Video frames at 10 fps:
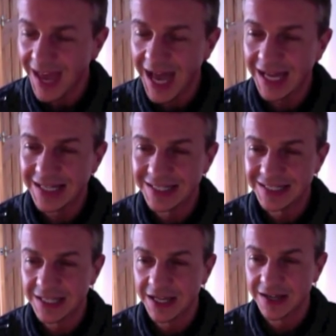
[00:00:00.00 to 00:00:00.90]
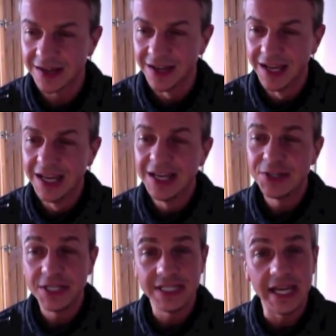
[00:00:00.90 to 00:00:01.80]
and
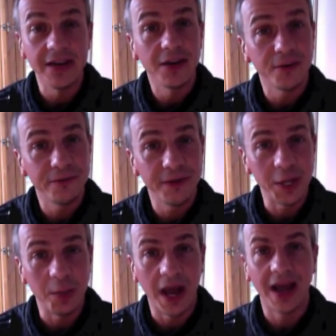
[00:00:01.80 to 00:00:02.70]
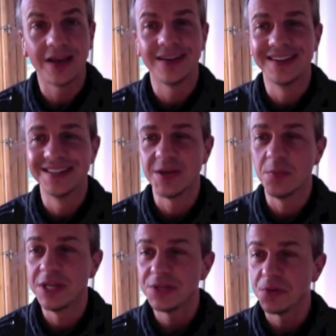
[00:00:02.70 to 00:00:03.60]
she did. And I got feedback, and
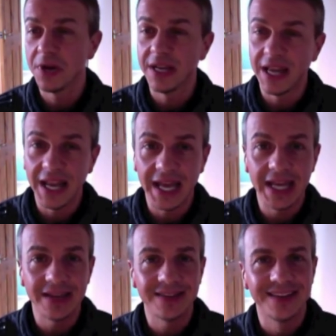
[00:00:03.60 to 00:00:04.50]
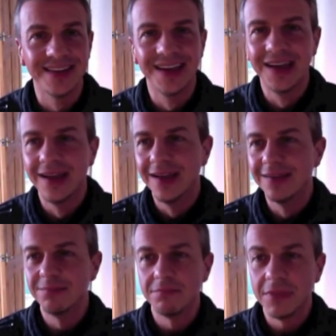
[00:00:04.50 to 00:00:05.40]
somebody saw it in LA, and
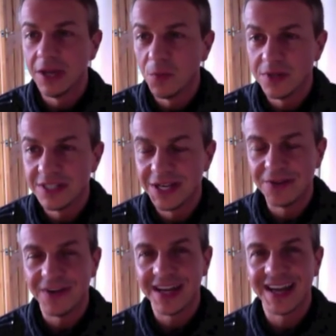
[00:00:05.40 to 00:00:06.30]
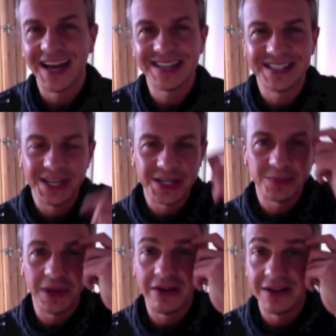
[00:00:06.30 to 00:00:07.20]
you know, wanted to know if I had acting
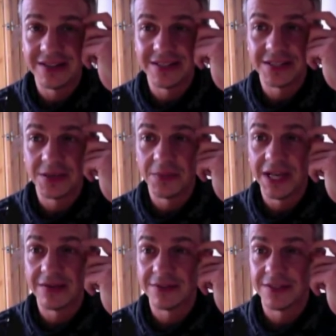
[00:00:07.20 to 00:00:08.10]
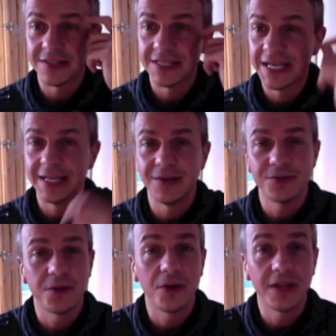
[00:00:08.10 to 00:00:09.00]
experience, and somebody else has seen it. He was
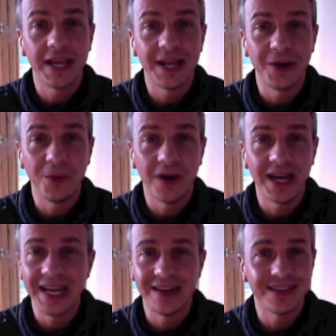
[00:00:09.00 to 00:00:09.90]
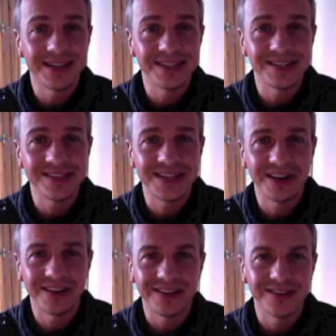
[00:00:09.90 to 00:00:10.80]
on holiday in Hawaii and thinks it's
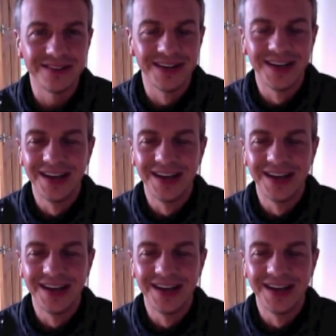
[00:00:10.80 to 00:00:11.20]
hysterical,